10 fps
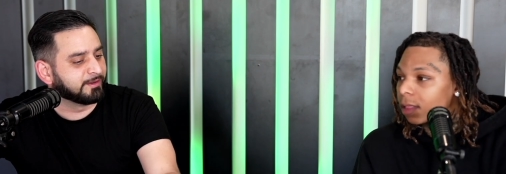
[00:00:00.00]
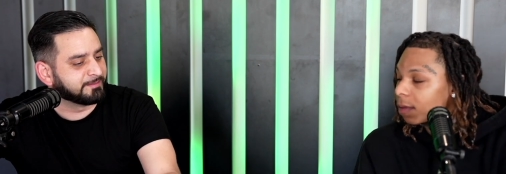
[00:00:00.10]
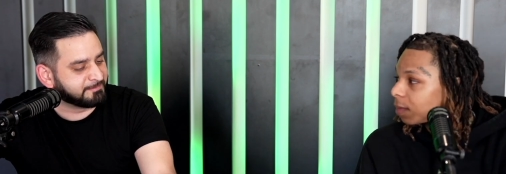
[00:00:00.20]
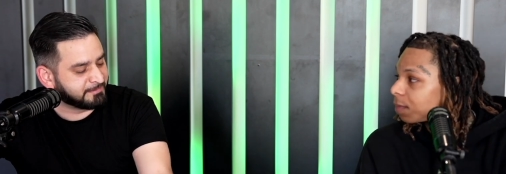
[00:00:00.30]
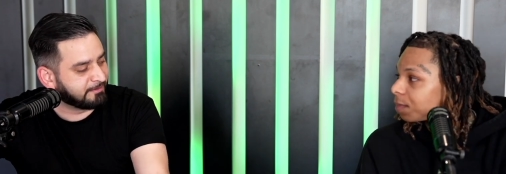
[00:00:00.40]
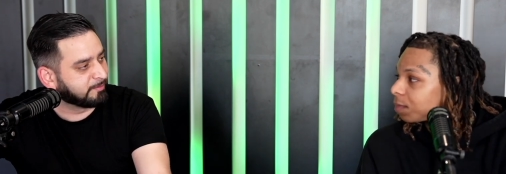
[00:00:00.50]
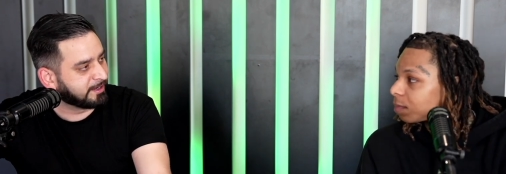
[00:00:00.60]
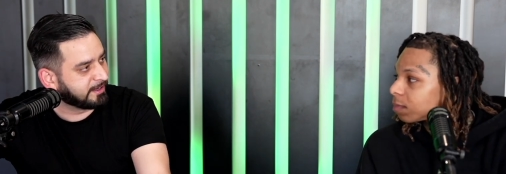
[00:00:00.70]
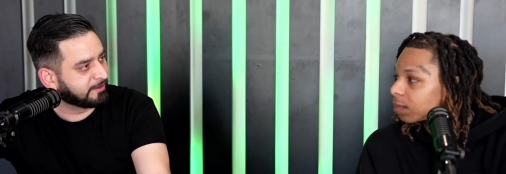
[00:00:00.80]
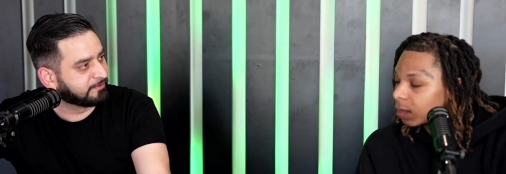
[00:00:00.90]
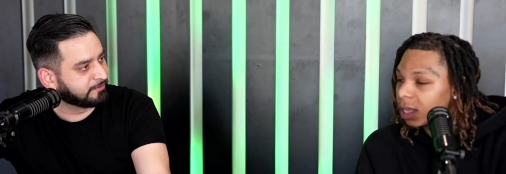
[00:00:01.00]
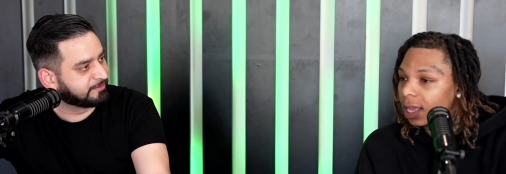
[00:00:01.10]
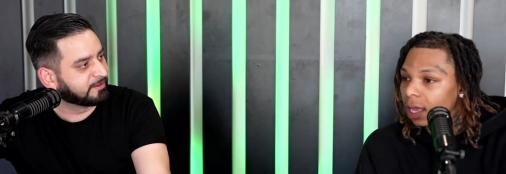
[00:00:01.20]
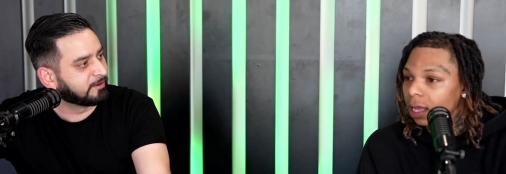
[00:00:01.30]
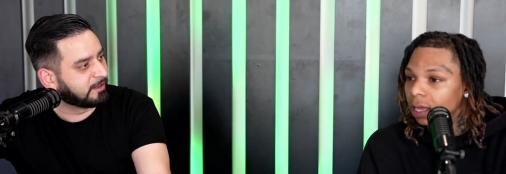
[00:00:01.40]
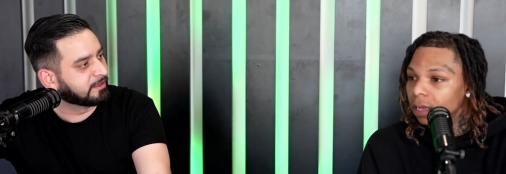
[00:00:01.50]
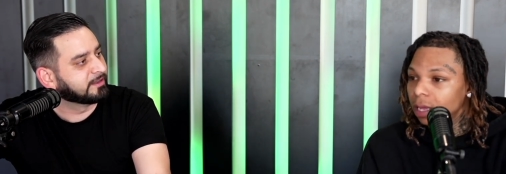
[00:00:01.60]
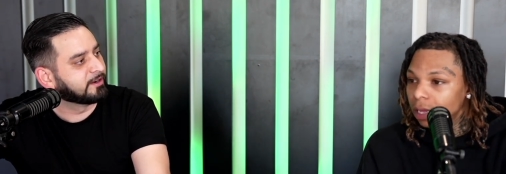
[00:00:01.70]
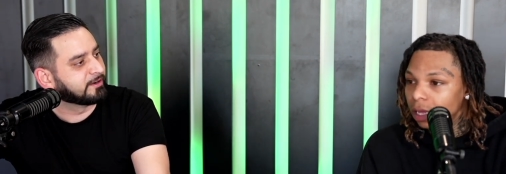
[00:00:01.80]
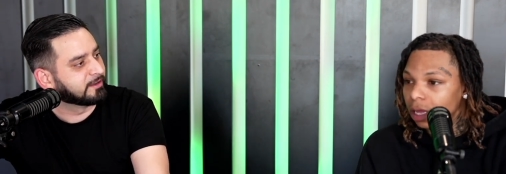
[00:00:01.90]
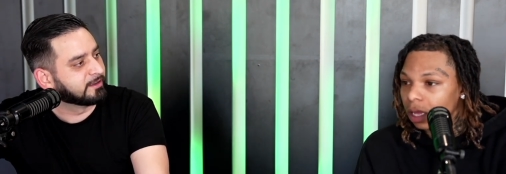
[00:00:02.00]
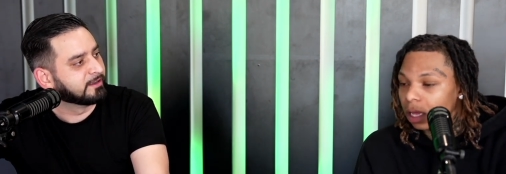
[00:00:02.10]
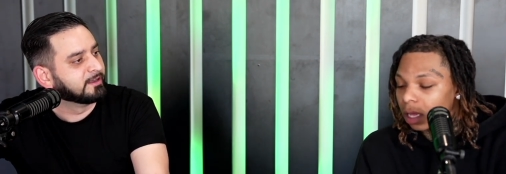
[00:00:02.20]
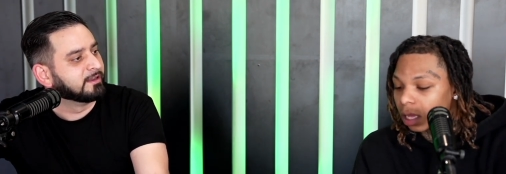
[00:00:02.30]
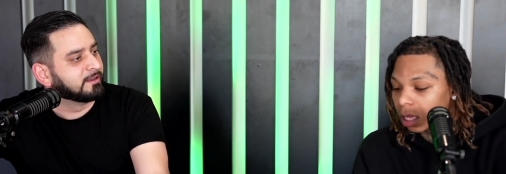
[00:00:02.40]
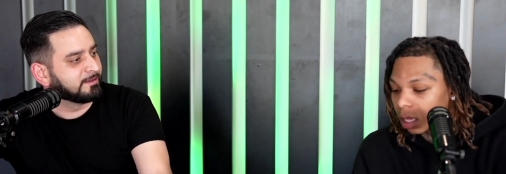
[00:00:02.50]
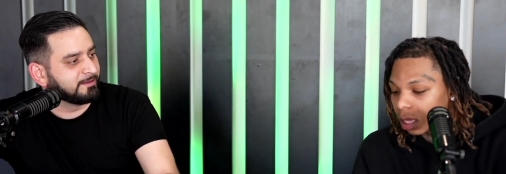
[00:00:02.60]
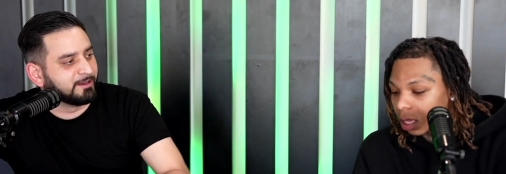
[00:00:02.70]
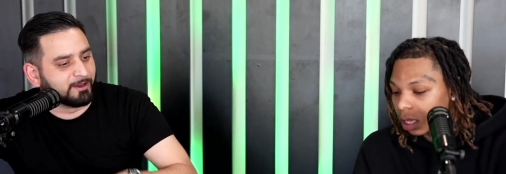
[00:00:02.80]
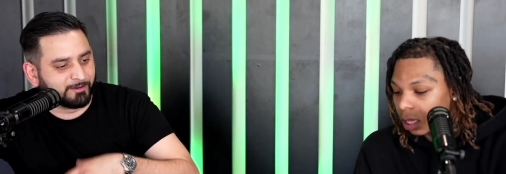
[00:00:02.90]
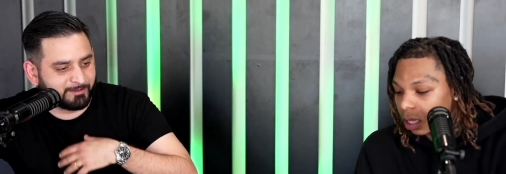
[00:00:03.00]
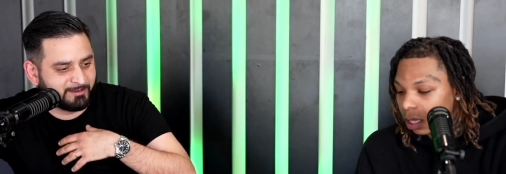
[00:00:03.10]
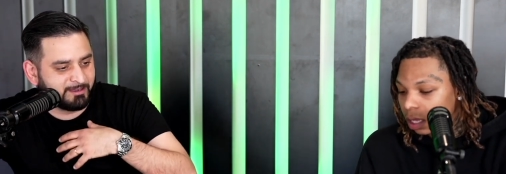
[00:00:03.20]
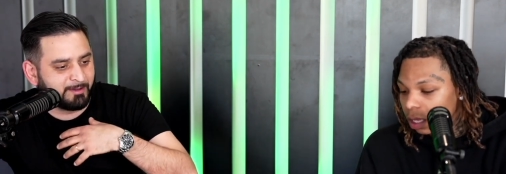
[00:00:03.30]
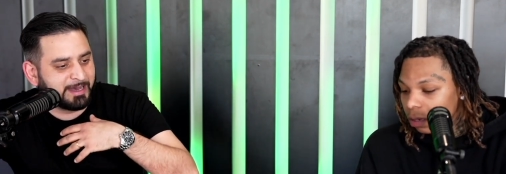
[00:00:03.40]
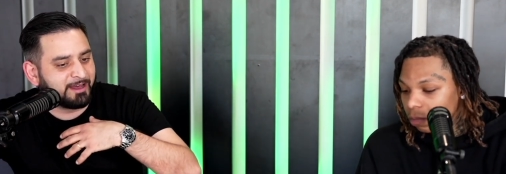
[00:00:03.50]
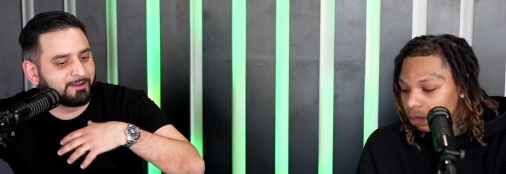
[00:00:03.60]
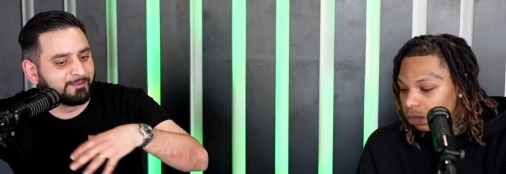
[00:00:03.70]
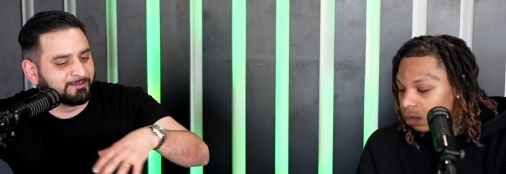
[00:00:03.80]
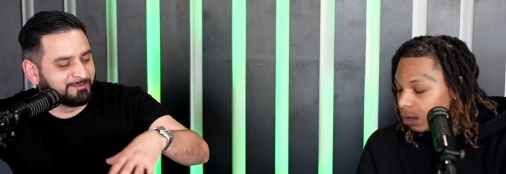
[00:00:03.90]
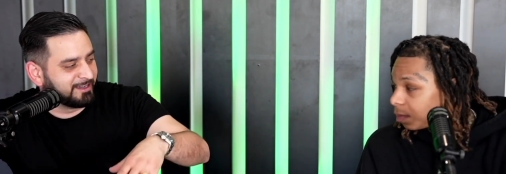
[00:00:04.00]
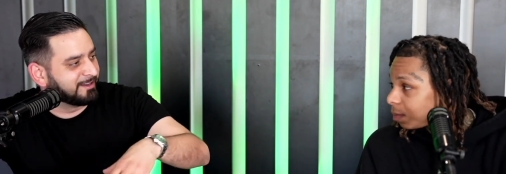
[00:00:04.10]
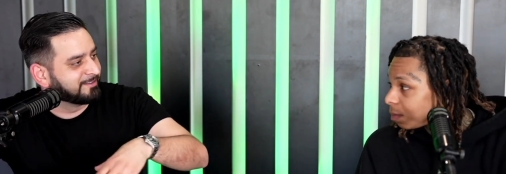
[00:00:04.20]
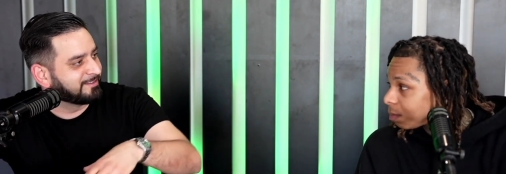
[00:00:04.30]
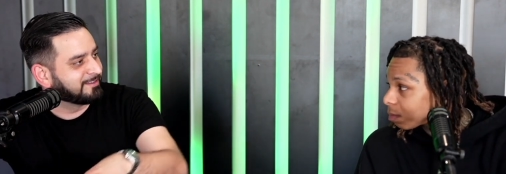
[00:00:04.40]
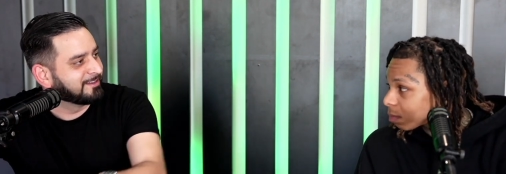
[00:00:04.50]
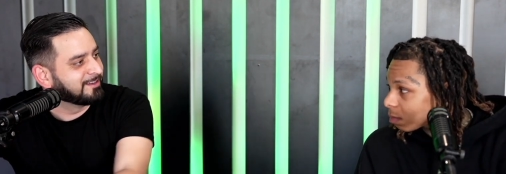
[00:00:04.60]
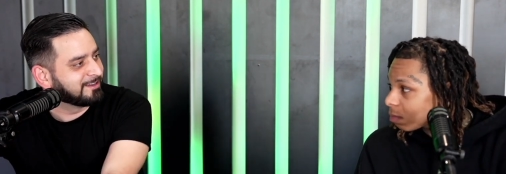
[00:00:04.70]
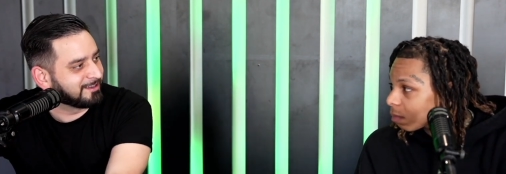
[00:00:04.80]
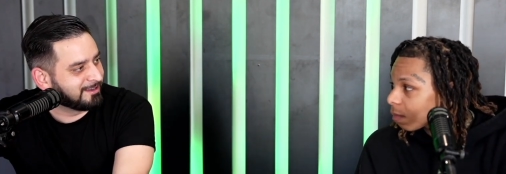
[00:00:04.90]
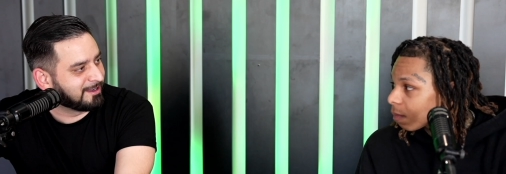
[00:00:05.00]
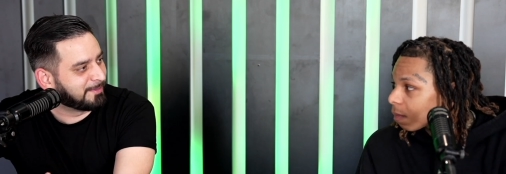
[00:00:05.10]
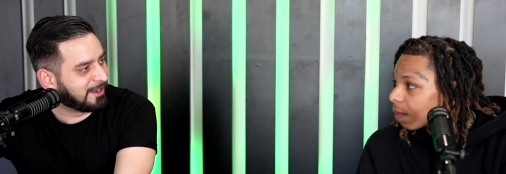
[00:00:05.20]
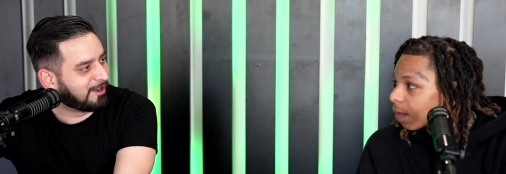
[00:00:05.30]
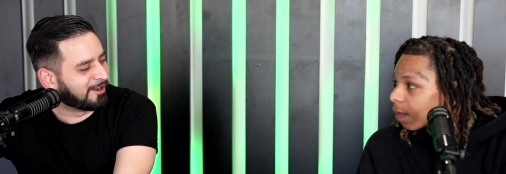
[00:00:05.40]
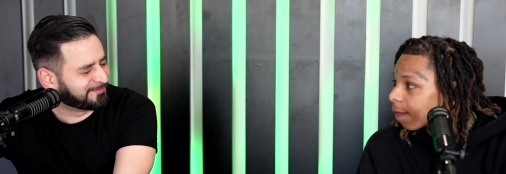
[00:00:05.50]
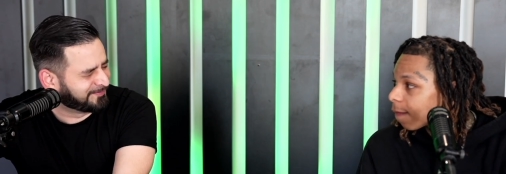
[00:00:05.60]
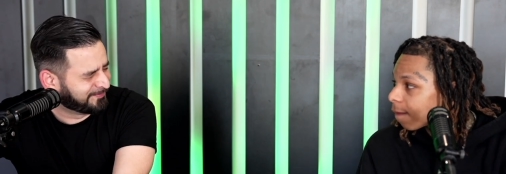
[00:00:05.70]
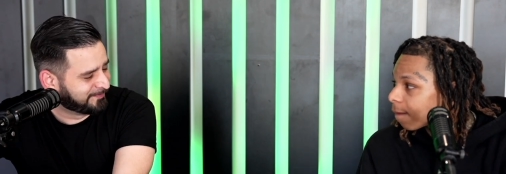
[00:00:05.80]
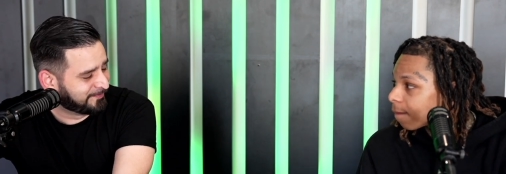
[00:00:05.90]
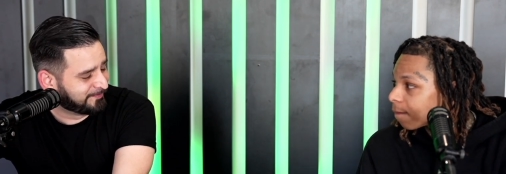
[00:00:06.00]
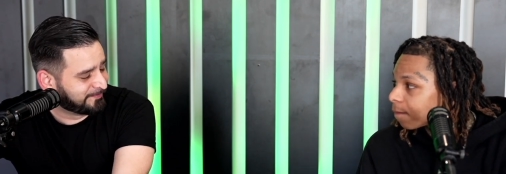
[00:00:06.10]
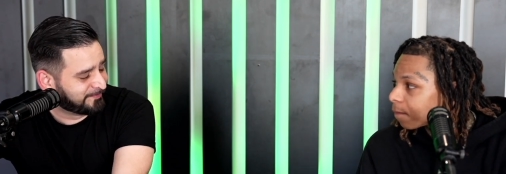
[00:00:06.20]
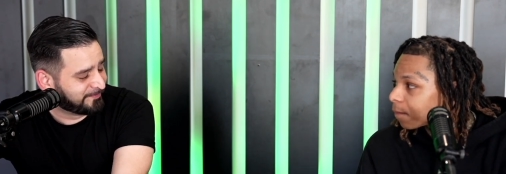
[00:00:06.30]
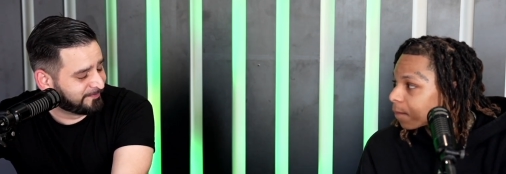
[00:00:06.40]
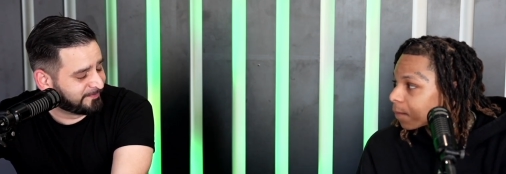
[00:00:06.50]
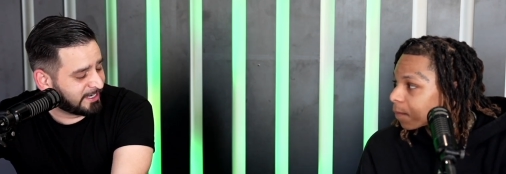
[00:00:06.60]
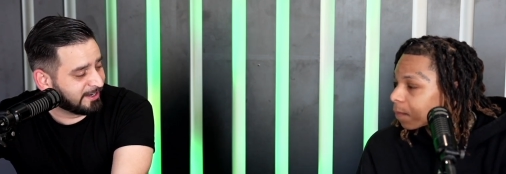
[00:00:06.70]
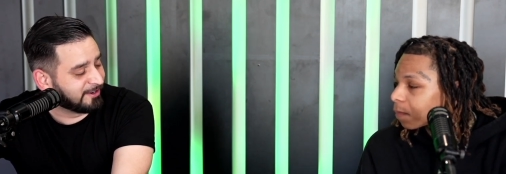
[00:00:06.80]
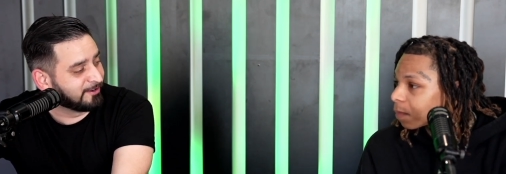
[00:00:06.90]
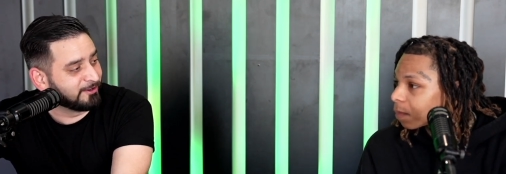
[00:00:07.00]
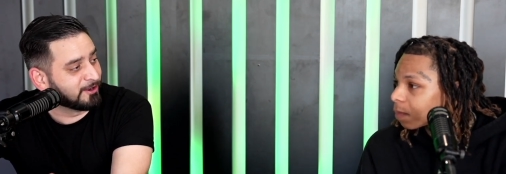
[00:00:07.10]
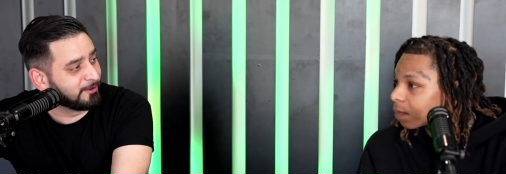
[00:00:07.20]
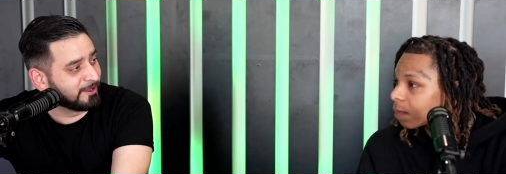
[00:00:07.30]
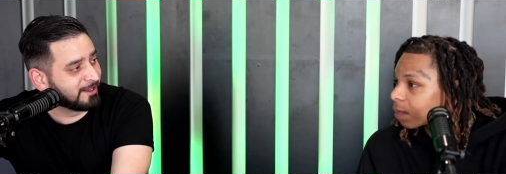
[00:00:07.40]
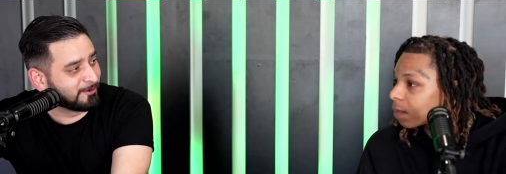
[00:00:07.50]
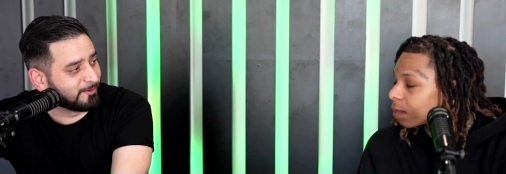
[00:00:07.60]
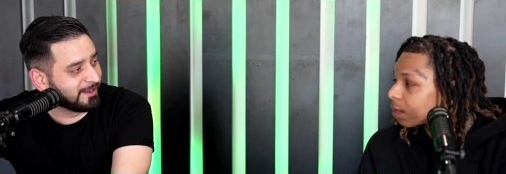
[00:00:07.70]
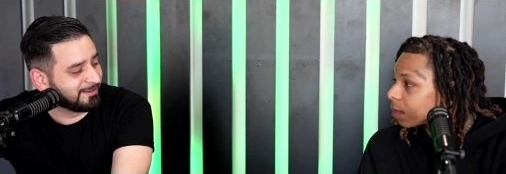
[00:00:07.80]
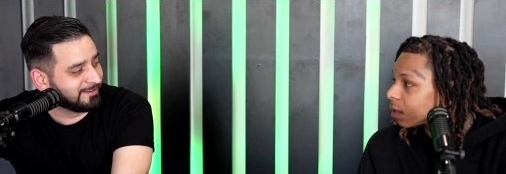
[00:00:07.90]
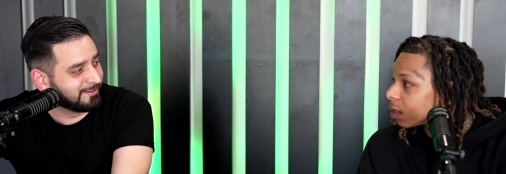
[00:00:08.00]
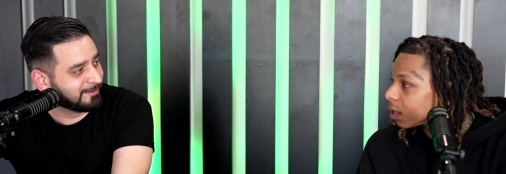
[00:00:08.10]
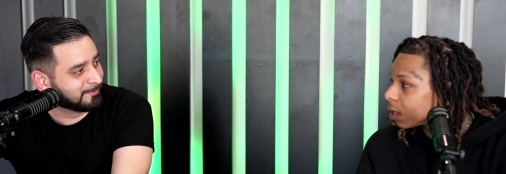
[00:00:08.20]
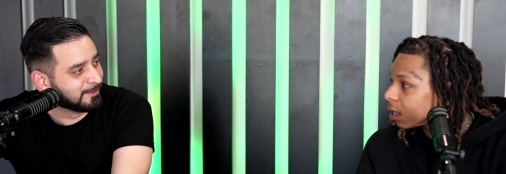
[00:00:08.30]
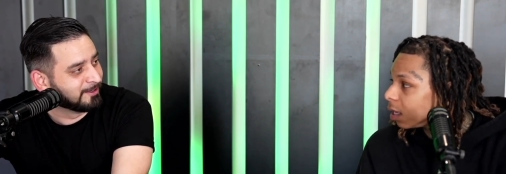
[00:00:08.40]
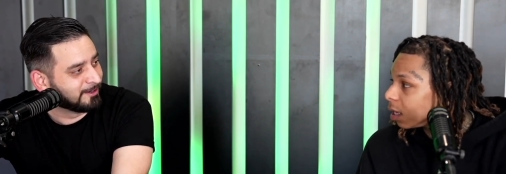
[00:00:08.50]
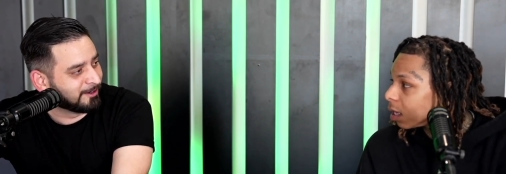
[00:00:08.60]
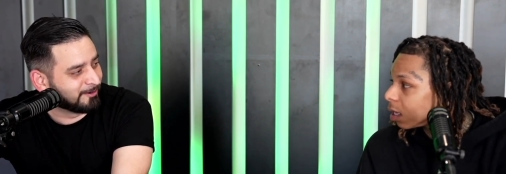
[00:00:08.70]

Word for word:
Speaker 1: and everybody else who's yeah. still on there to, you know, come out of the dust, come out on fire. You know, you got a great team yeah.